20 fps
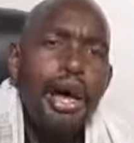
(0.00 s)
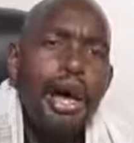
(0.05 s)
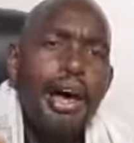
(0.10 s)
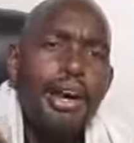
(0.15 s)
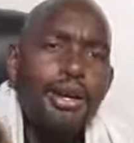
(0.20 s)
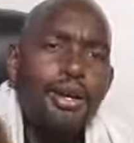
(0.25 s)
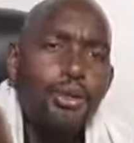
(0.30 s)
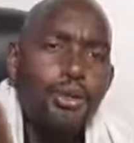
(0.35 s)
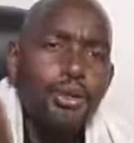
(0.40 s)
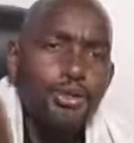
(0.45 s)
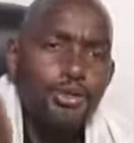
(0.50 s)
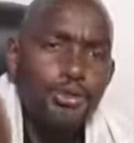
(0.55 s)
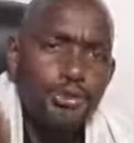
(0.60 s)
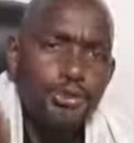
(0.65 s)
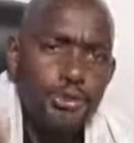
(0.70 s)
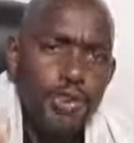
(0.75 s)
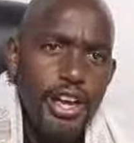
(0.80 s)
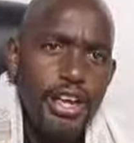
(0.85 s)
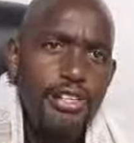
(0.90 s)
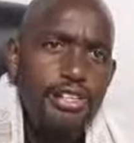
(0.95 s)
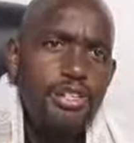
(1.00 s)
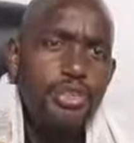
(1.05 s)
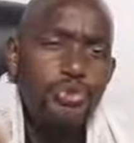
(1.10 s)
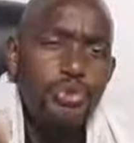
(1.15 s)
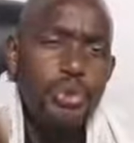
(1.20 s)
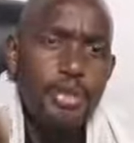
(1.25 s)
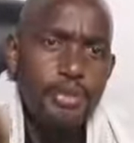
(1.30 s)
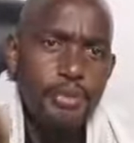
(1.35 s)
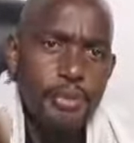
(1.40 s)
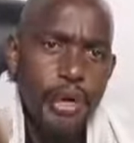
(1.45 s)
I
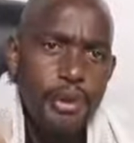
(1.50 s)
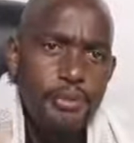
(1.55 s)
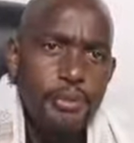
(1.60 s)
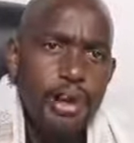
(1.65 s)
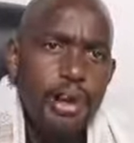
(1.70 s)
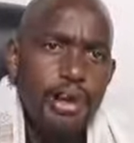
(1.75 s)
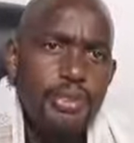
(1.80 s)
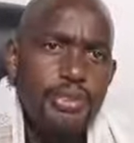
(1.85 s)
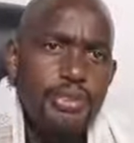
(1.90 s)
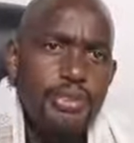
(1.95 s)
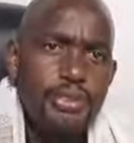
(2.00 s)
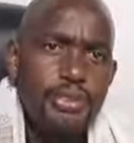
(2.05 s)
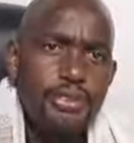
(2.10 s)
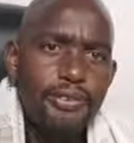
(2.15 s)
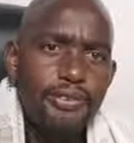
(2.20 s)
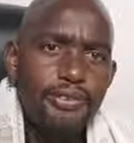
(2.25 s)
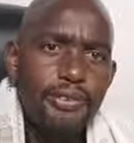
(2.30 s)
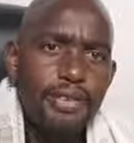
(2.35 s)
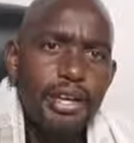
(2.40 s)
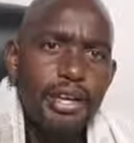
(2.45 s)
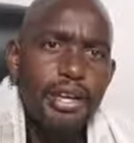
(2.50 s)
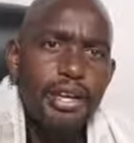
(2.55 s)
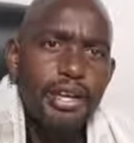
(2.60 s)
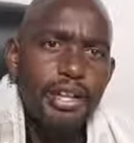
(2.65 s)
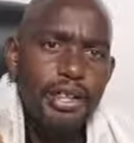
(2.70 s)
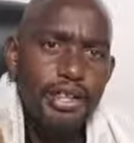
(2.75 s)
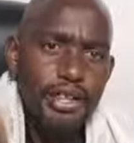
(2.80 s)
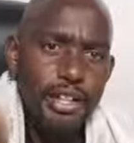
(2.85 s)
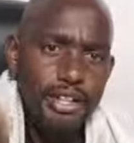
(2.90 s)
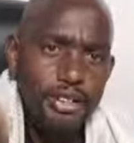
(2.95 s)
confess with my mouth
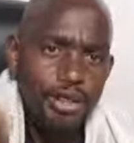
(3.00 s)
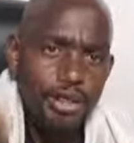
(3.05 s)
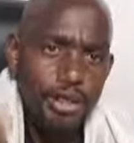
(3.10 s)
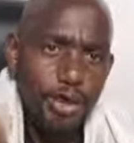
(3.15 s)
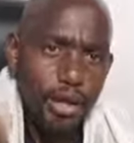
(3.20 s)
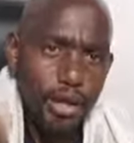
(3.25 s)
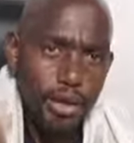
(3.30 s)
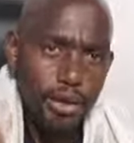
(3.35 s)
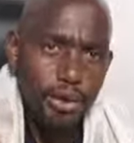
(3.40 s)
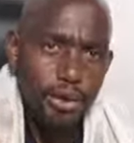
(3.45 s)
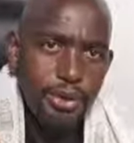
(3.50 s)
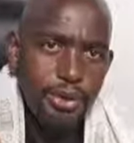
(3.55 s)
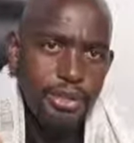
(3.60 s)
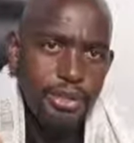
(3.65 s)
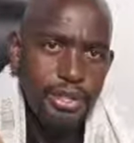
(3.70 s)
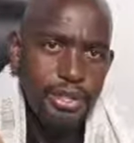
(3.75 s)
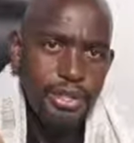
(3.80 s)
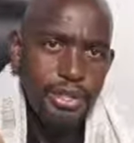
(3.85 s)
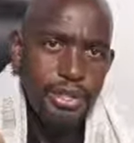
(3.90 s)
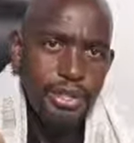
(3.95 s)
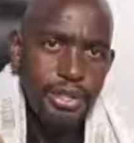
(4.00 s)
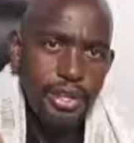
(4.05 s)
that you are Lord.